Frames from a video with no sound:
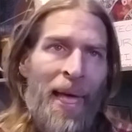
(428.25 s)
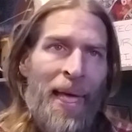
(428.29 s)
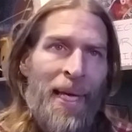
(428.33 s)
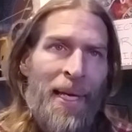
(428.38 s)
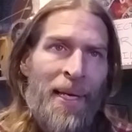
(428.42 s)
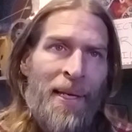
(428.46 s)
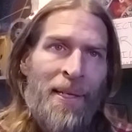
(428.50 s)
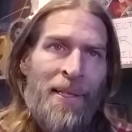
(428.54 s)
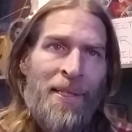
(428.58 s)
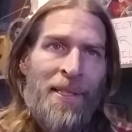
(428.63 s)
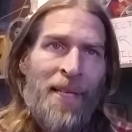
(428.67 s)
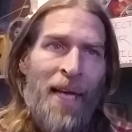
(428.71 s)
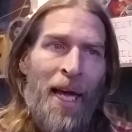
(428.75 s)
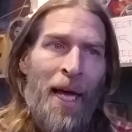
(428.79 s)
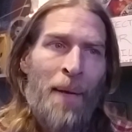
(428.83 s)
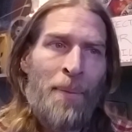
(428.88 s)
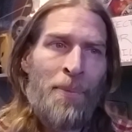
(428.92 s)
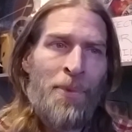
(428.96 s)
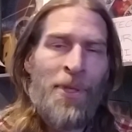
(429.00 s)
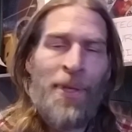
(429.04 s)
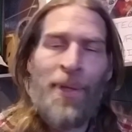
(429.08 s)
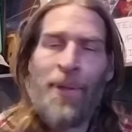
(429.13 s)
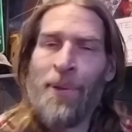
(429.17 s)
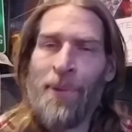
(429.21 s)
It's
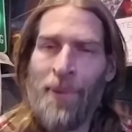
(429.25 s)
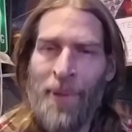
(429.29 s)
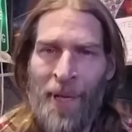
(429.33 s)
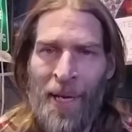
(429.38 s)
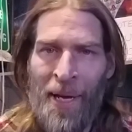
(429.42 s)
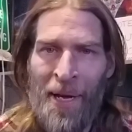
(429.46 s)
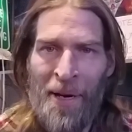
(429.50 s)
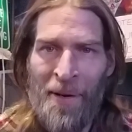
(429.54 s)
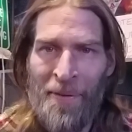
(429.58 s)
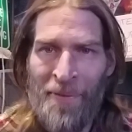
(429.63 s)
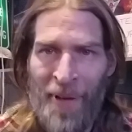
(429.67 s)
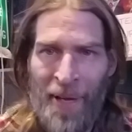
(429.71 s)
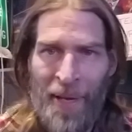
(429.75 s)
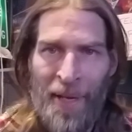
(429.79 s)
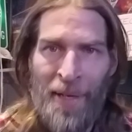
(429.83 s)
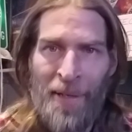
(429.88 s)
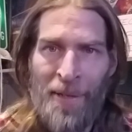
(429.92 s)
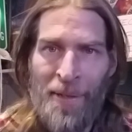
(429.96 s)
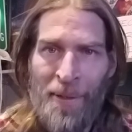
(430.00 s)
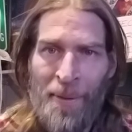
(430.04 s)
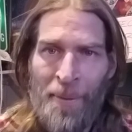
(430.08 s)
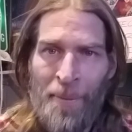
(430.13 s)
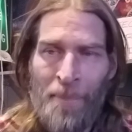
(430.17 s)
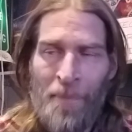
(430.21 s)
absolutely out of
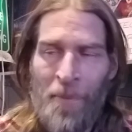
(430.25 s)
hand.